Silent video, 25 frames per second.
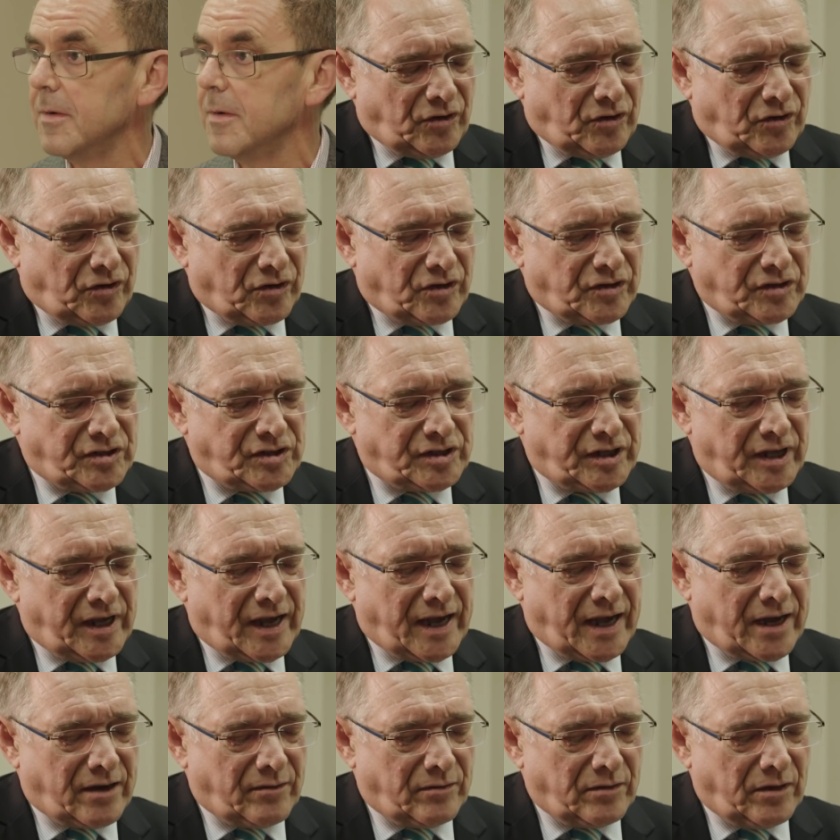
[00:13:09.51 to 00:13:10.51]
You can see
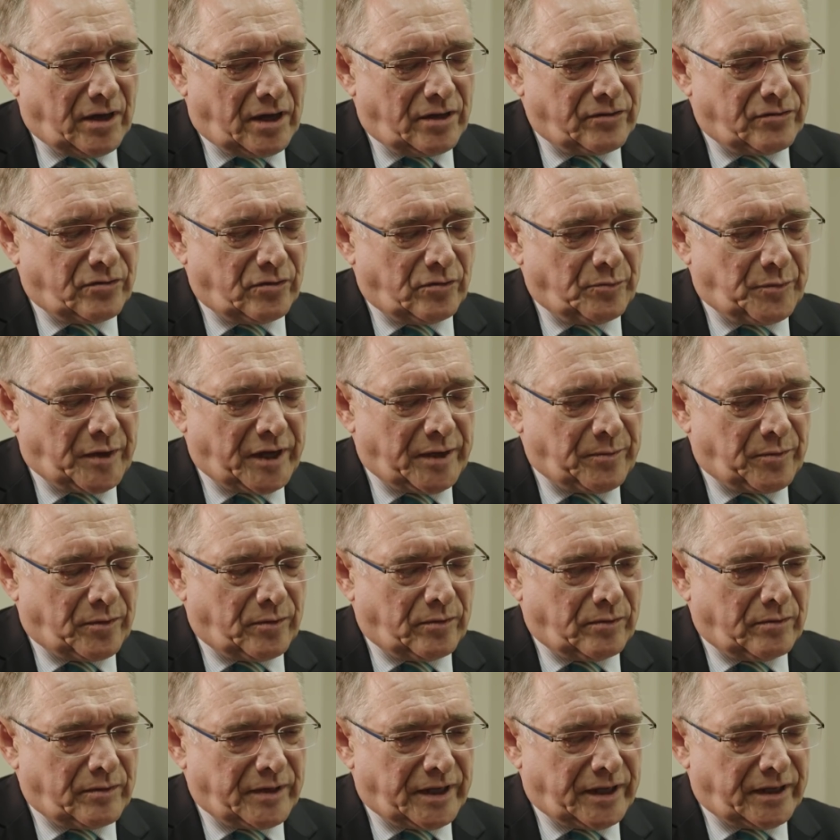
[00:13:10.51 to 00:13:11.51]
how local
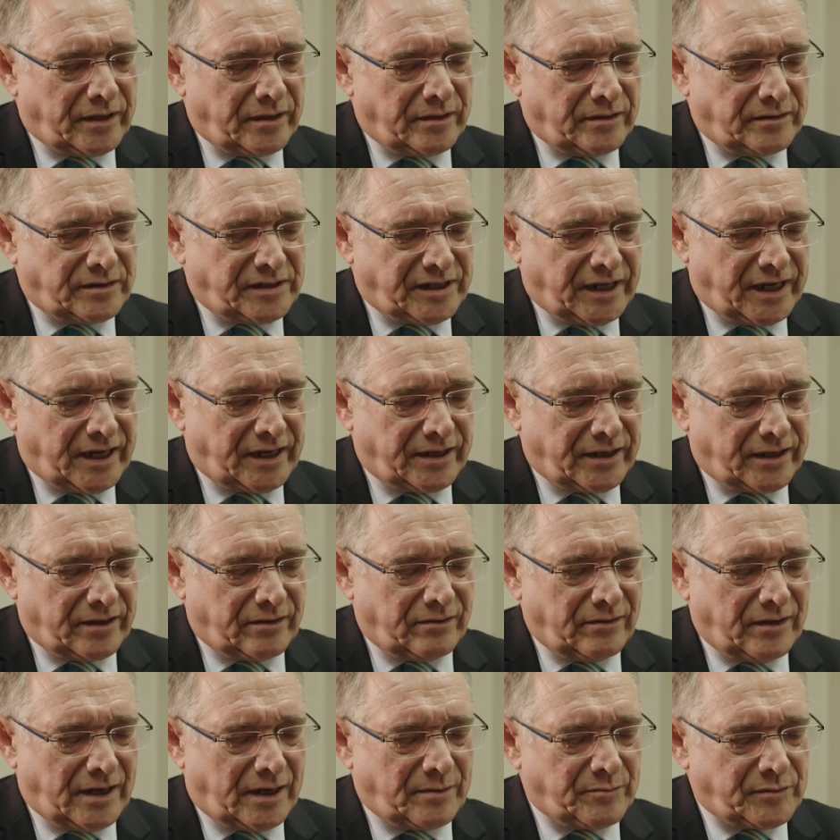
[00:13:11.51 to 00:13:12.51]
people in Te
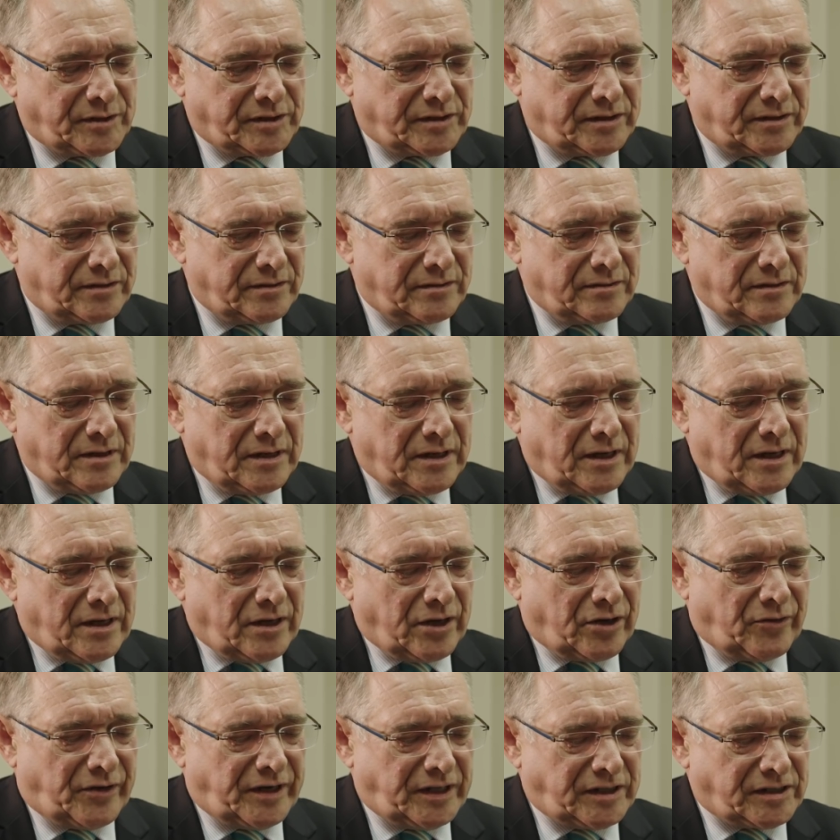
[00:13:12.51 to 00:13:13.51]
Anau, Lumsden,
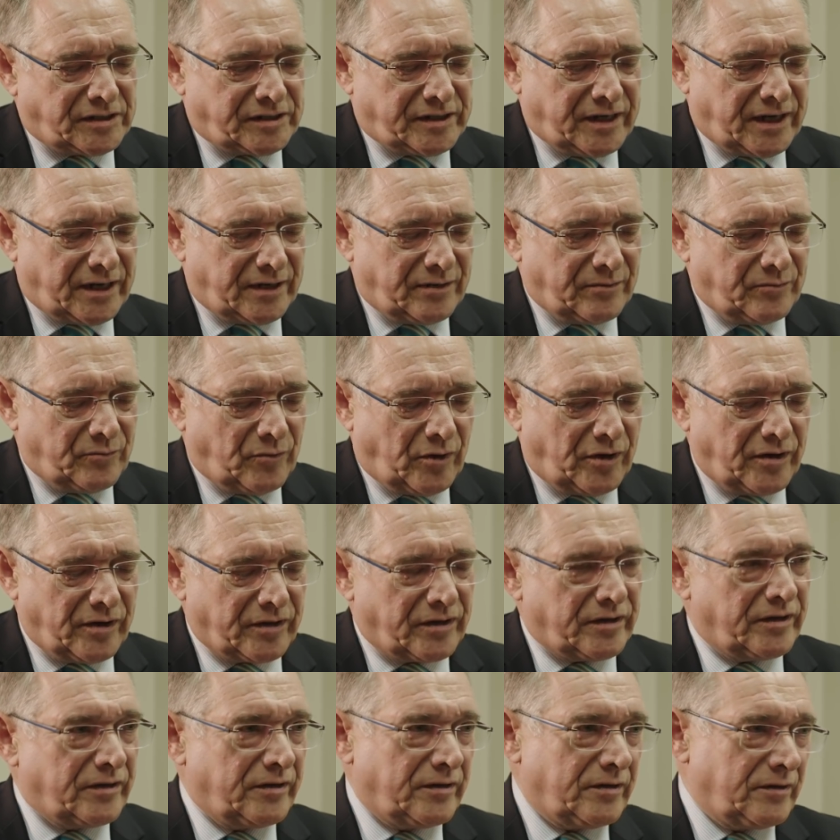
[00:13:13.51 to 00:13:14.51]
Queenstown,
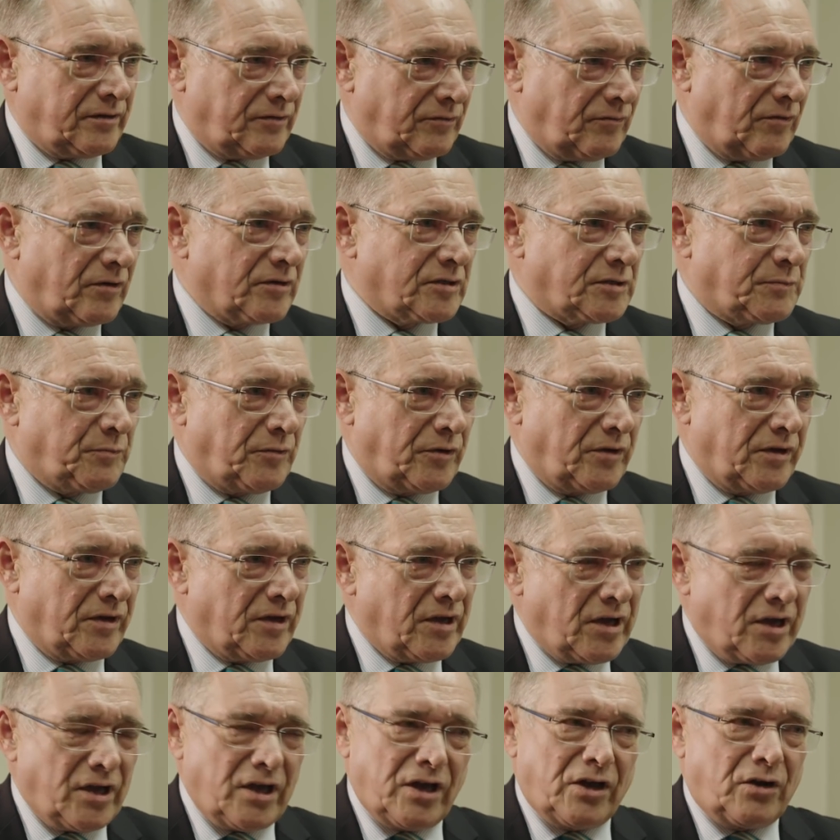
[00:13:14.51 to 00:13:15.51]
Wanaka, Roxburgh,
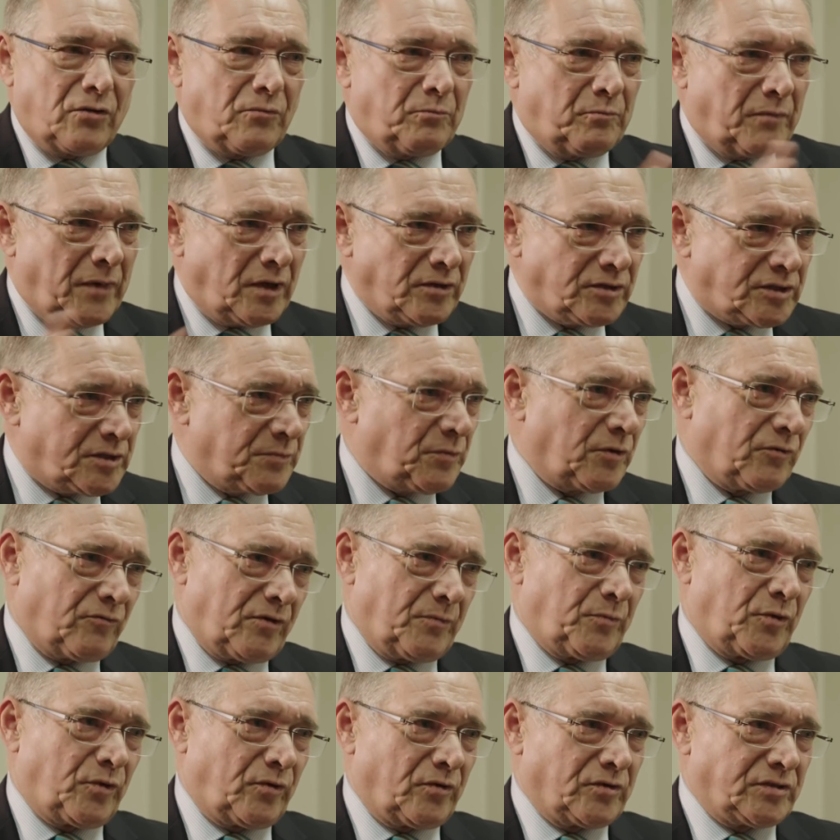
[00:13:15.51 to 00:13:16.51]
multiple
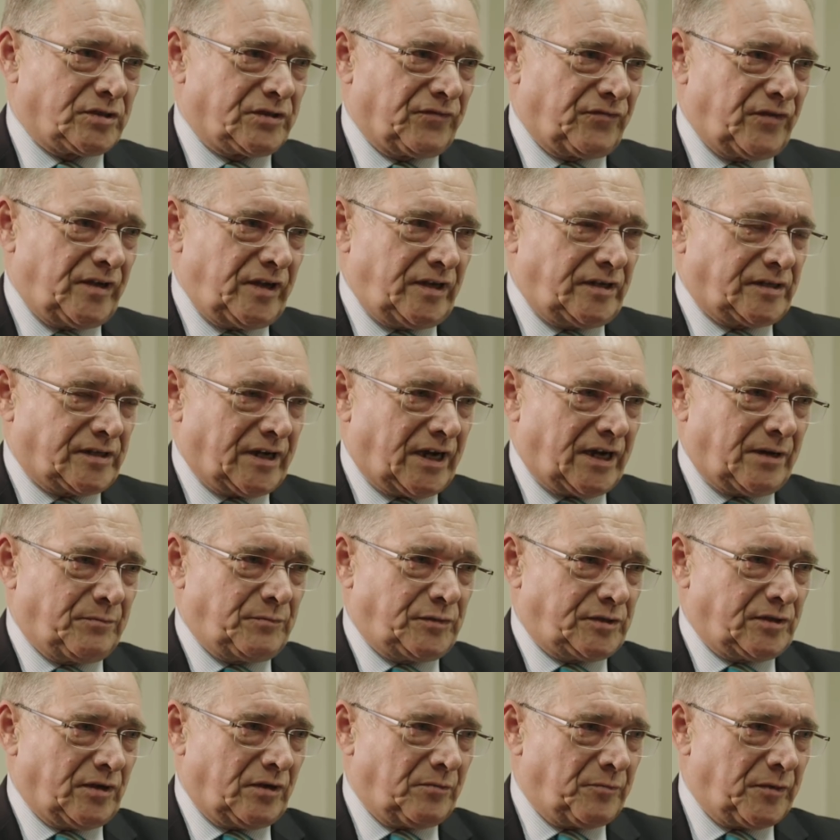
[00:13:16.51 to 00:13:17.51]
reports of these
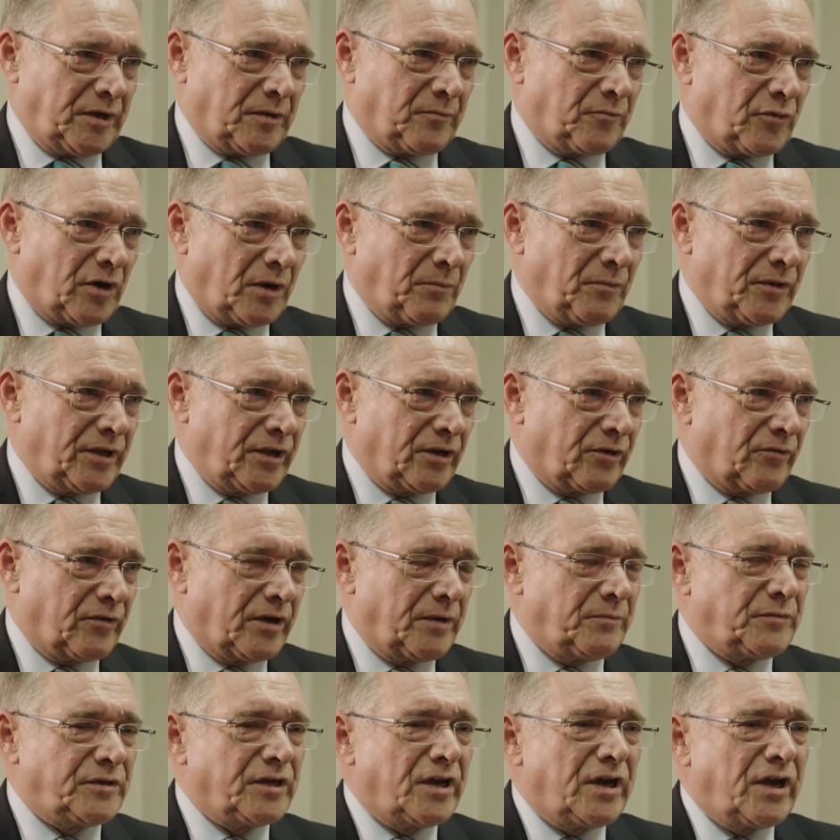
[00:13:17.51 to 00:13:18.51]
hubs not being properly
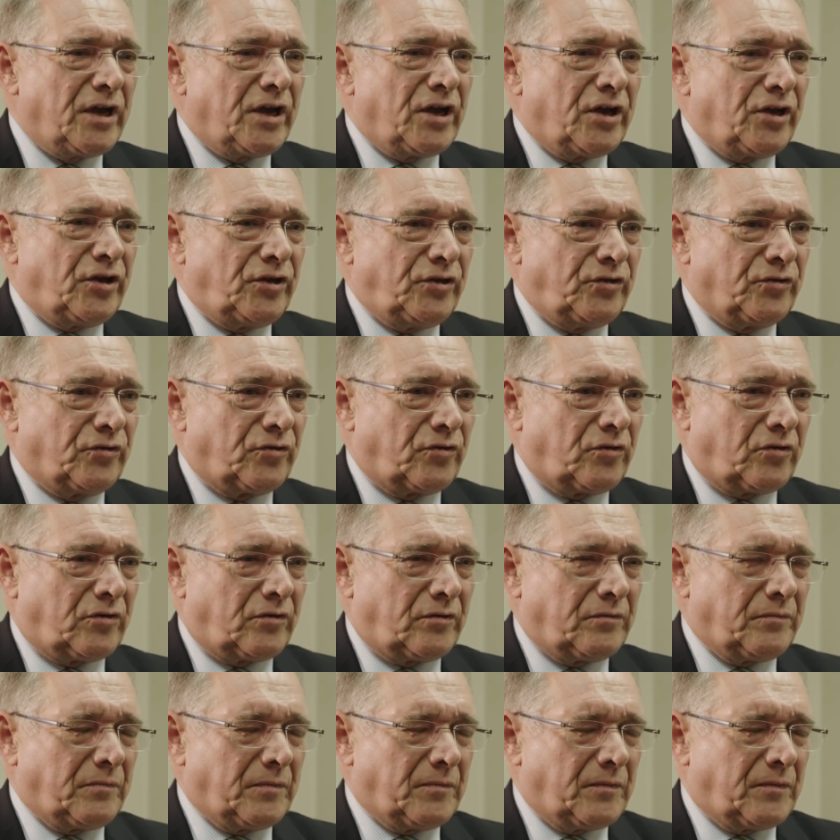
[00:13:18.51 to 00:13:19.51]
equipped.
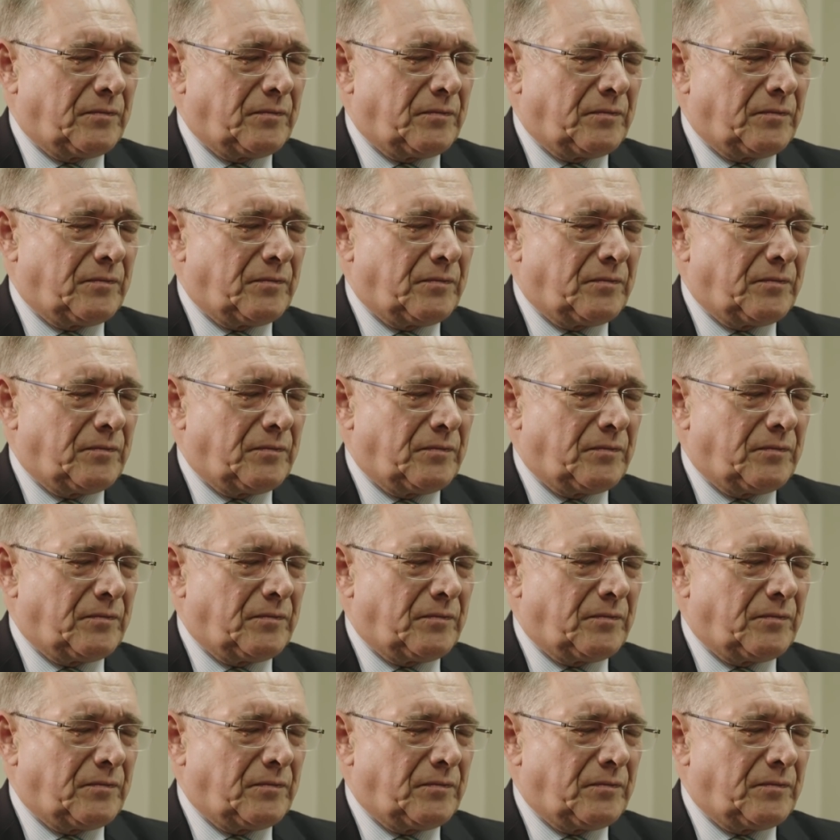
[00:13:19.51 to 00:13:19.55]
Your